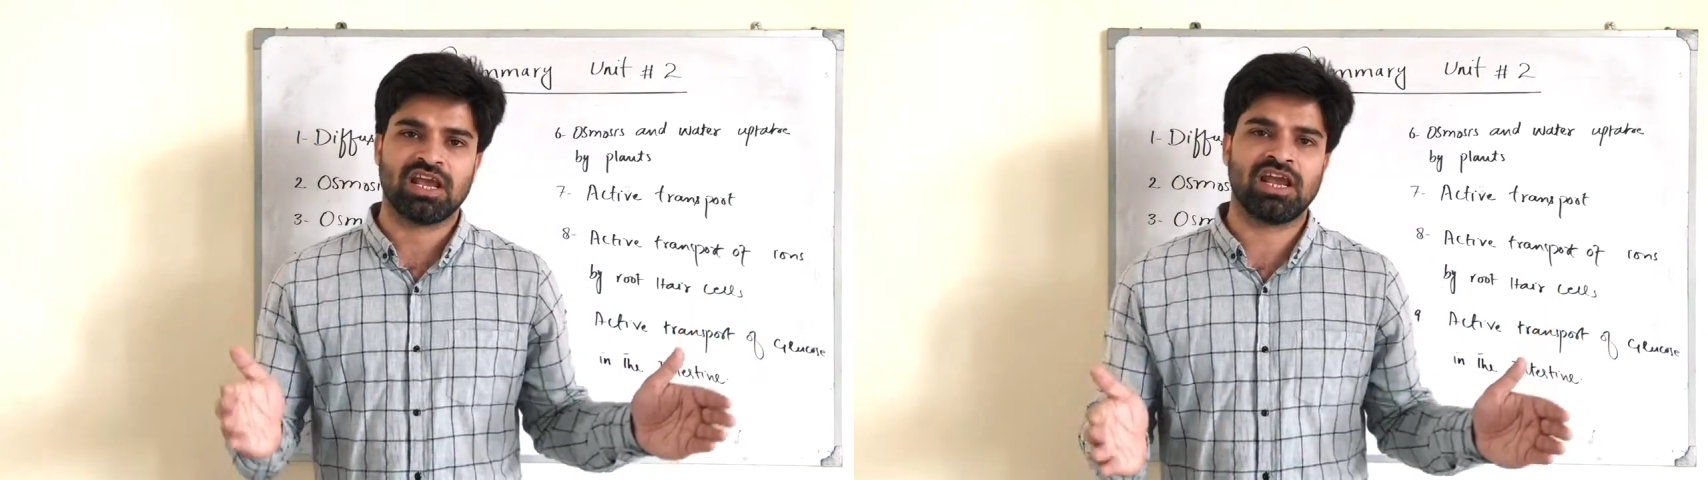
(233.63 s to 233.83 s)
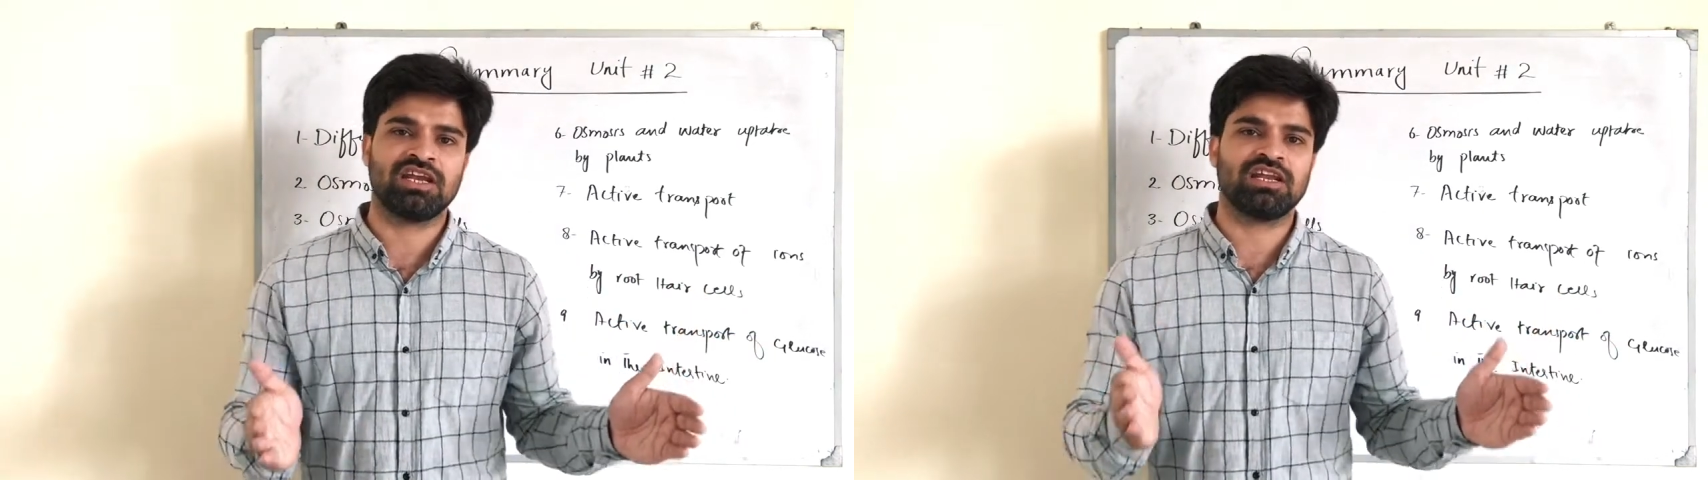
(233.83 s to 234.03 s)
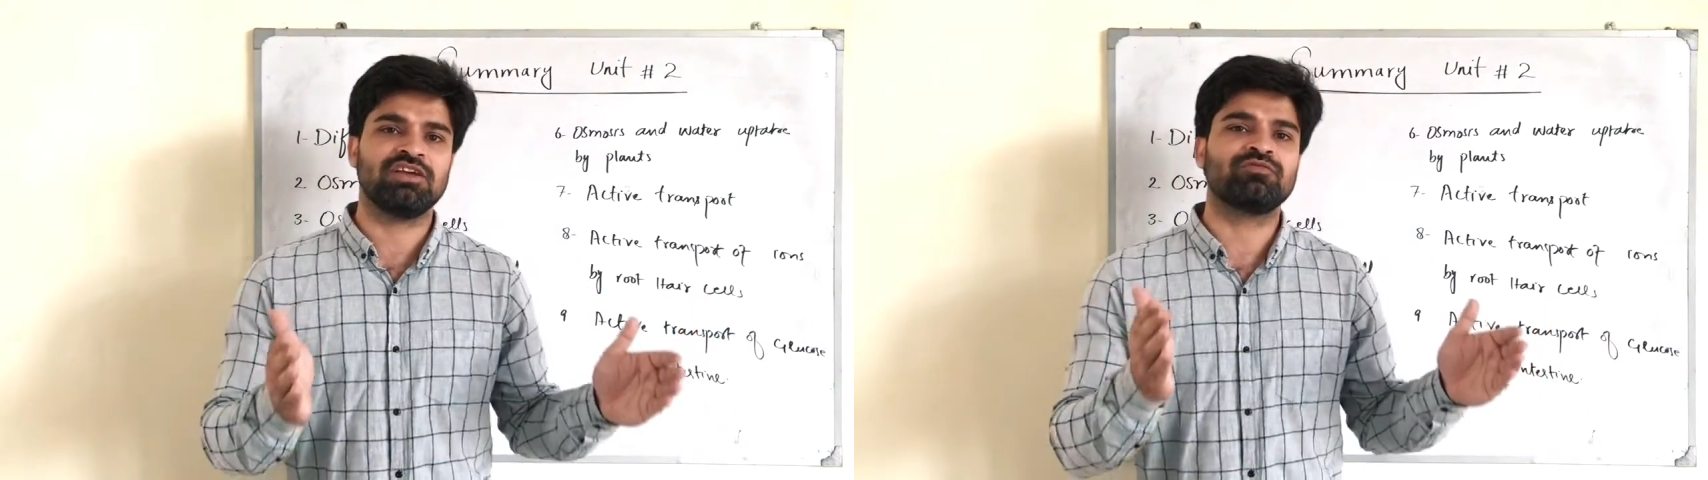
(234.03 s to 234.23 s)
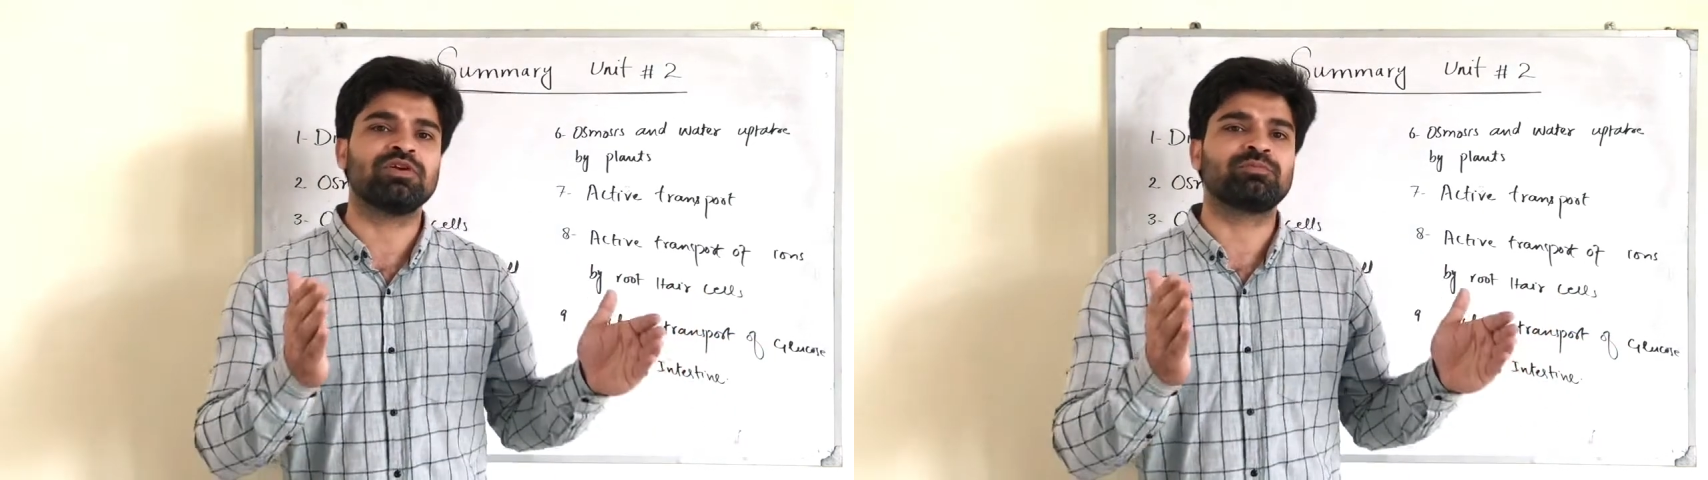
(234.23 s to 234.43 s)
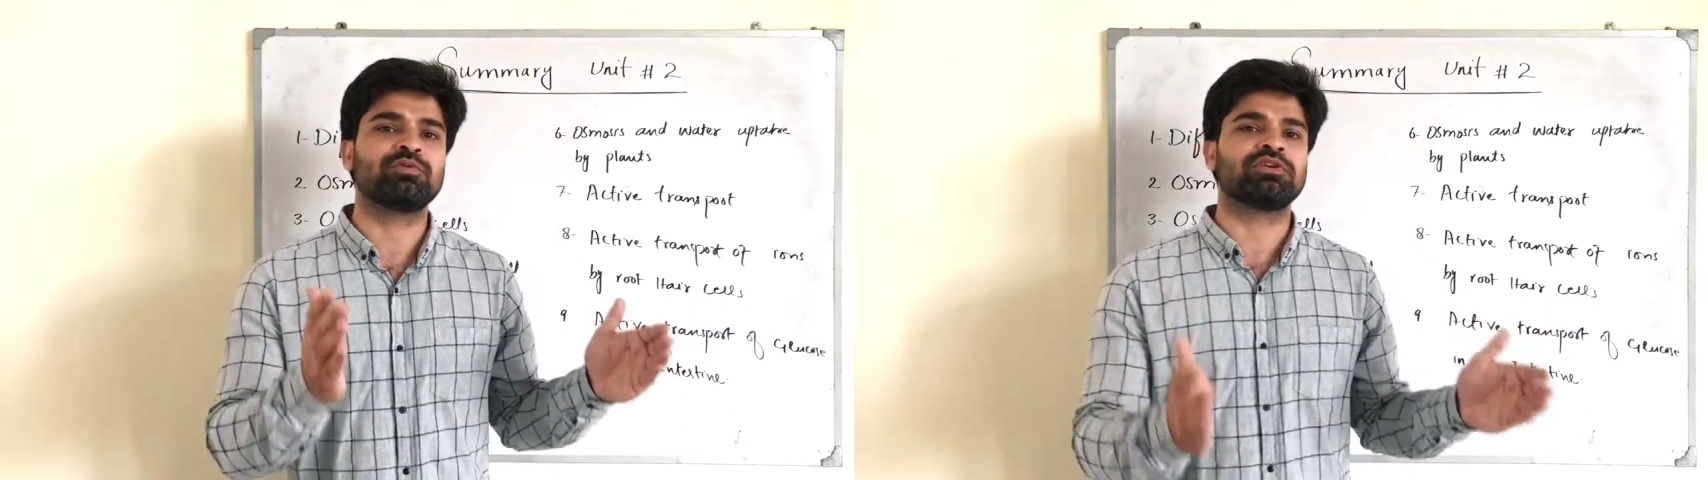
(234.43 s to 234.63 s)
And if
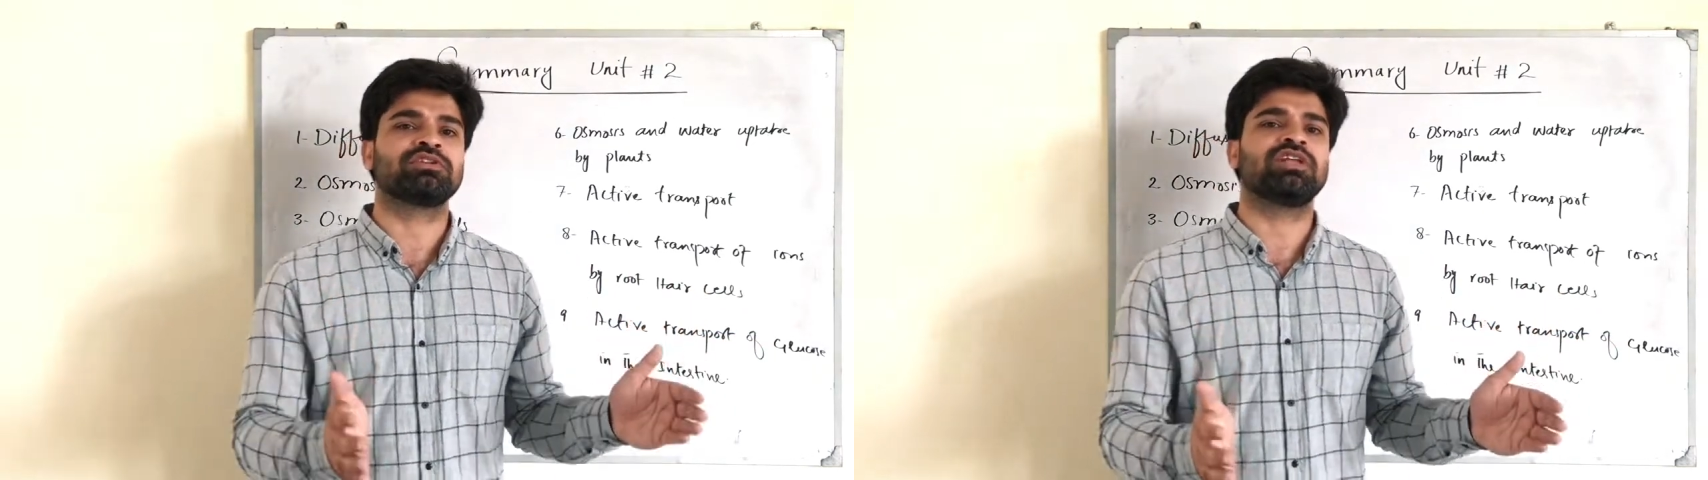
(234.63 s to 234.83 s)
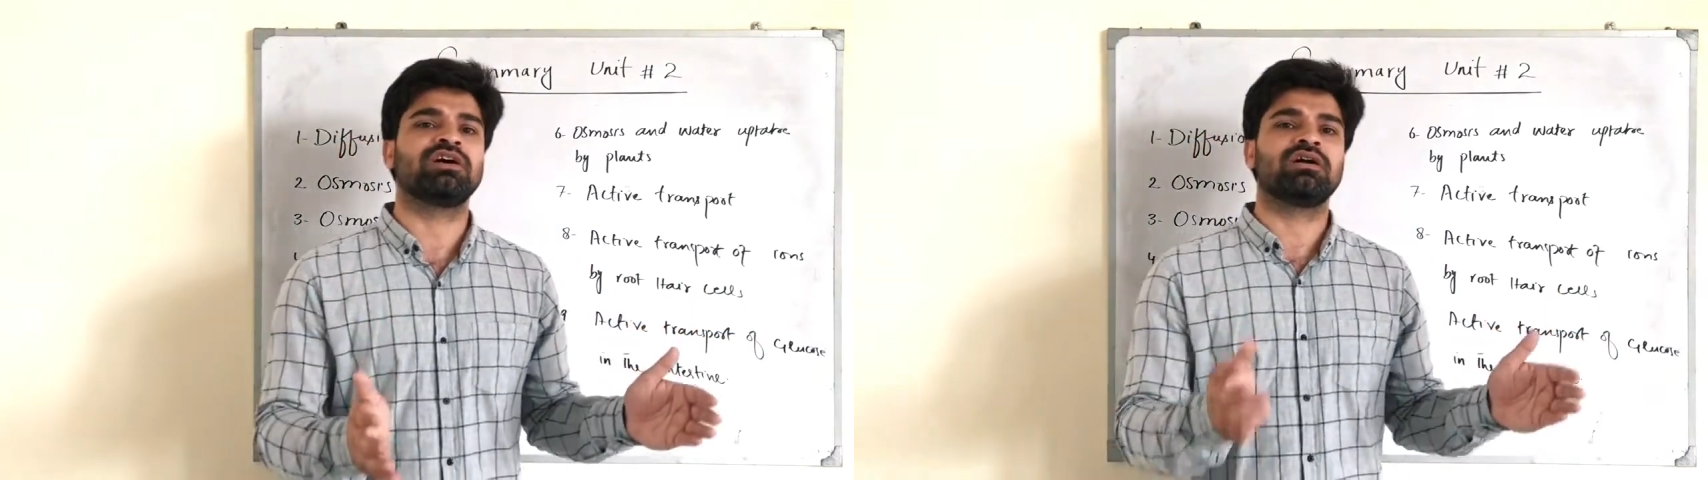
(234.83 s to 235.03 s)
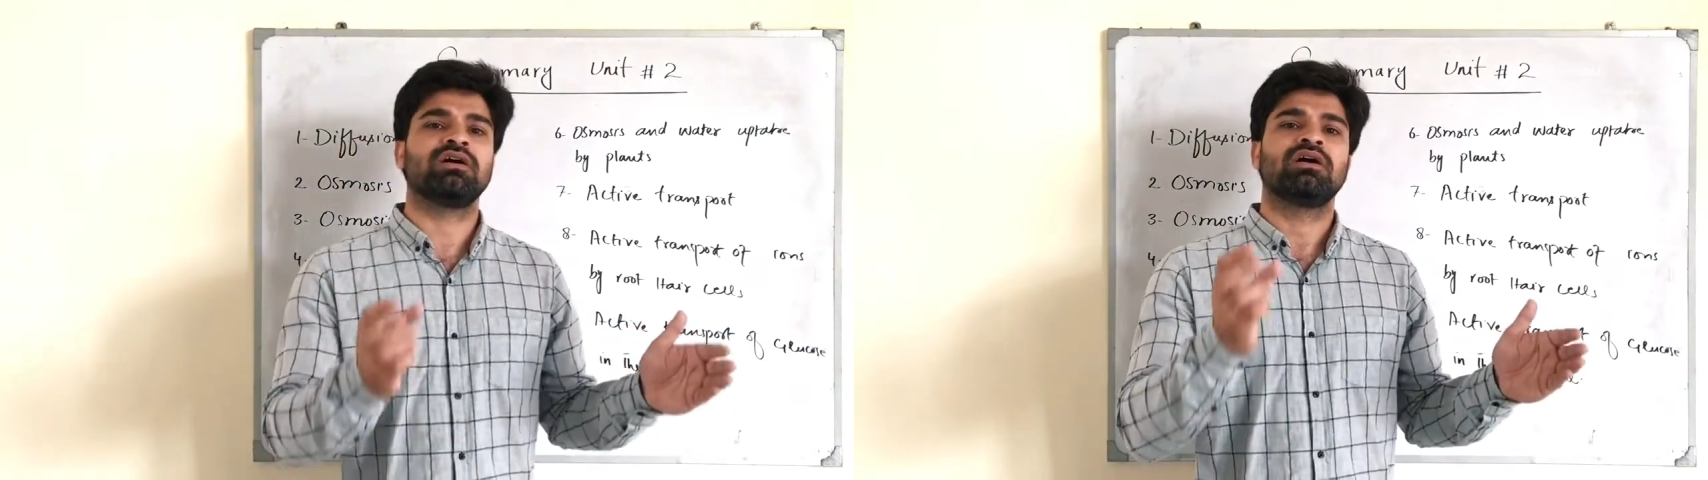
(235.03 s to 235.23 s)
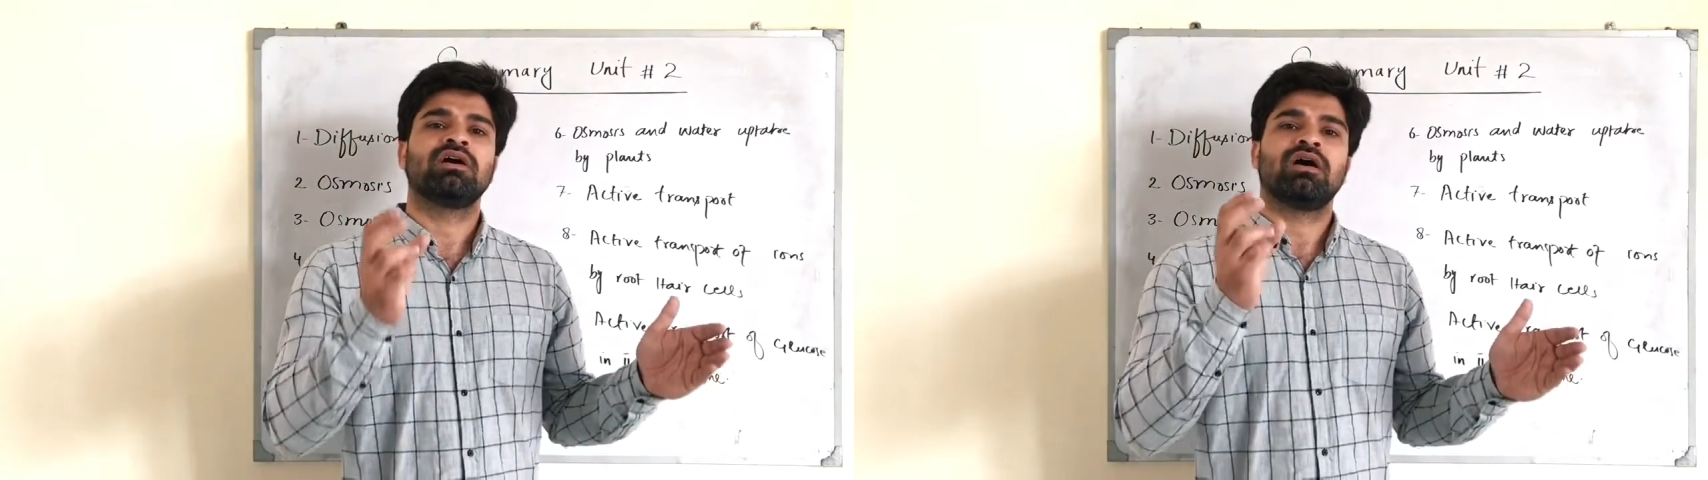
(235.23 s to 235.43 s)
we put the